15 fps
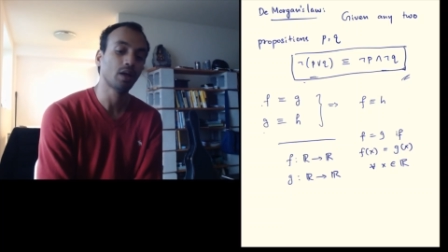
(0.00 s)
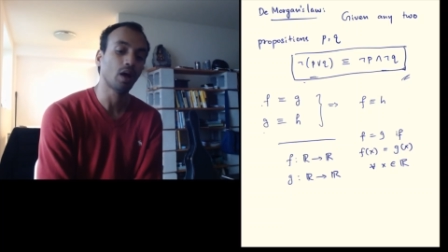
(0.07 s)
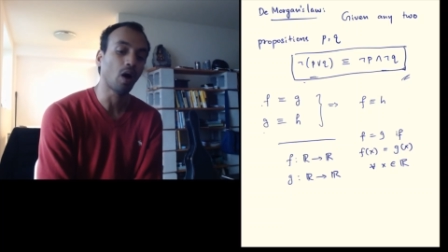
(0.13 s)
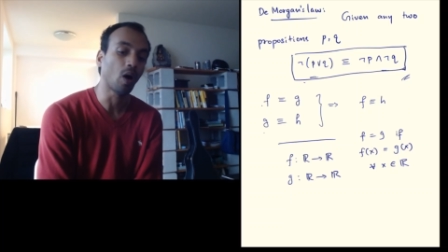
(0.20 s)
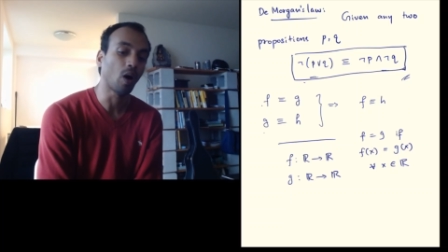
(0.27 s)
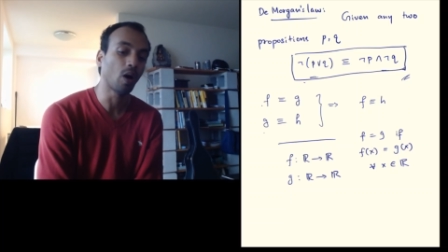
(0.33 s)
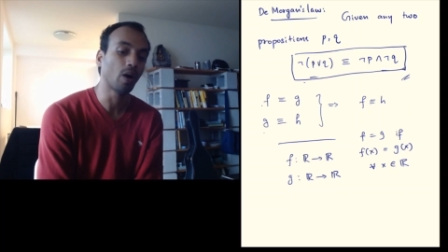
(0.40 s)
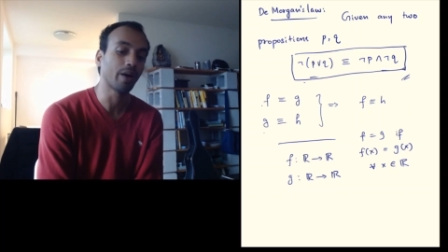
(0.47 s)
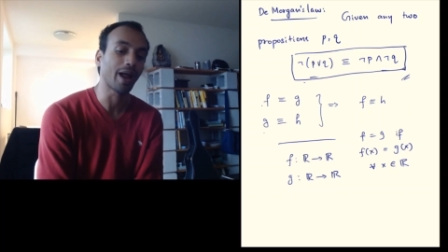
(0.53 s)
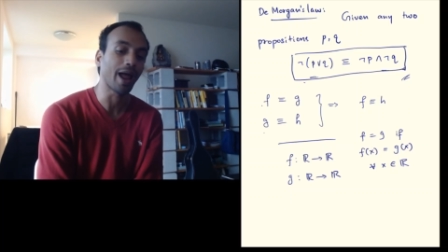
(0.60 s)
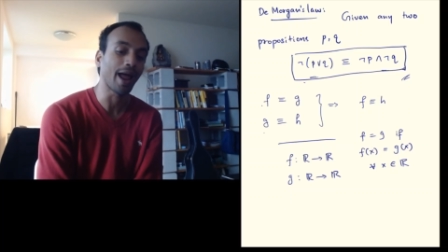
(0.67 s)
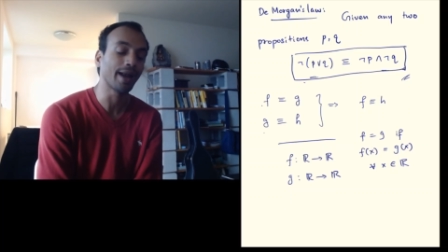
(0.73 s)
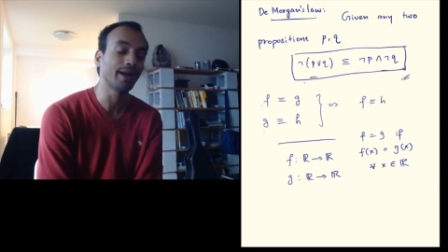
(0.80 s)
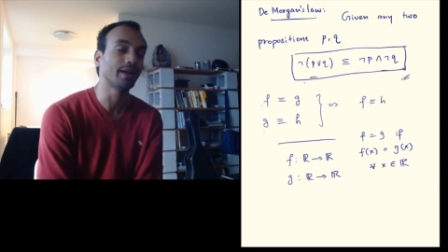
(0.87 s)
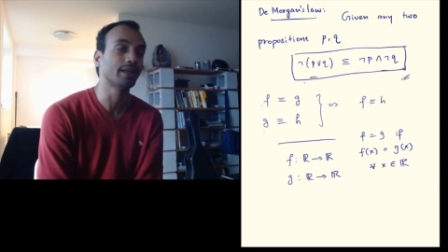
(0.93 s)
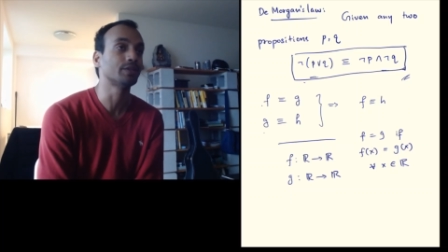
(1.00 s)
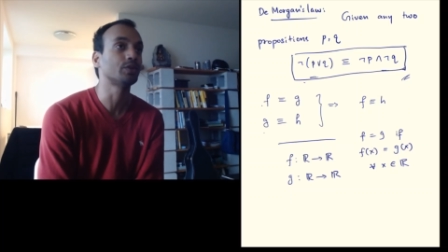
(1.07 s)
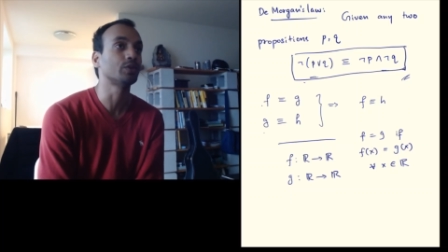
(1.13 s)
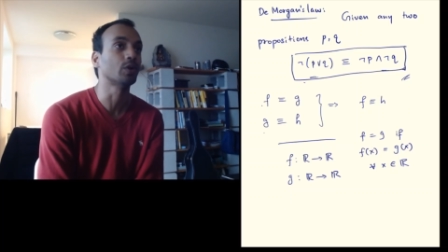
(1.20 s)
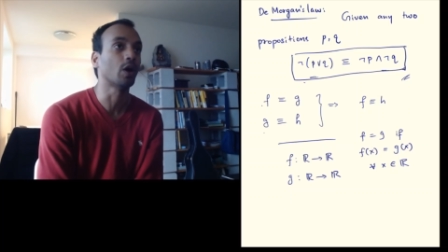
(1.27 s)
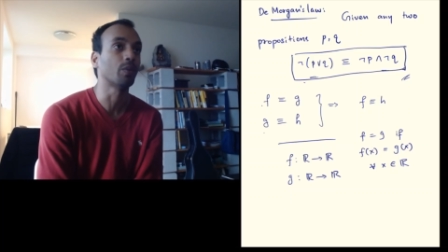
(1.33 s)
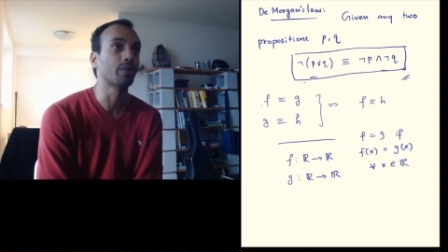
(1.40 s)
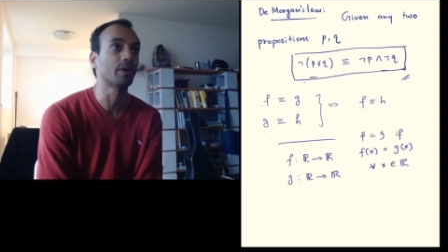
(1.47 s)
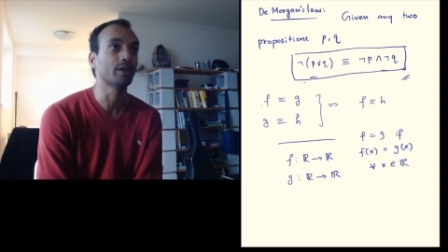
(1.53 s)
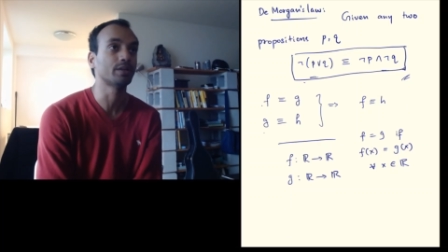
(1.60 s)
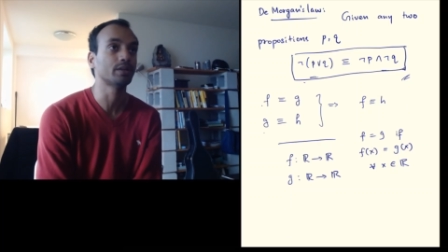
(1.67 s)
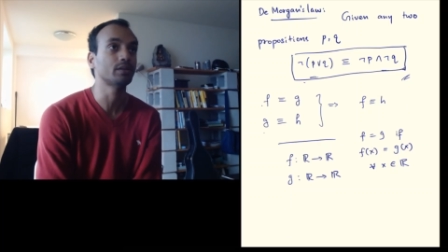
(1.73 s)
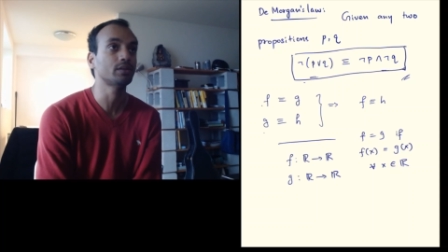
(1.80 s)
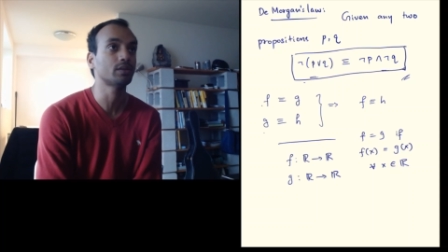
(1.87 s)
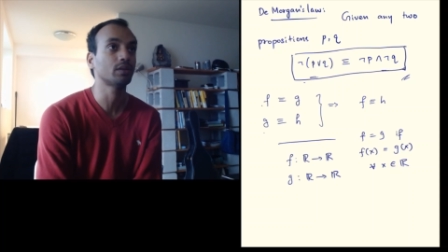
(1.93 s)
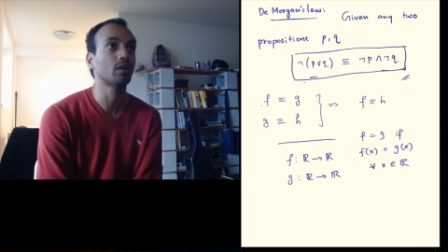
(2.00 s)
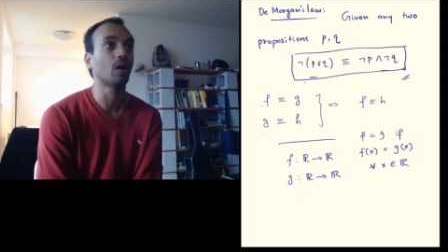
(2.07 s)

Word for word: OR AND as two operations.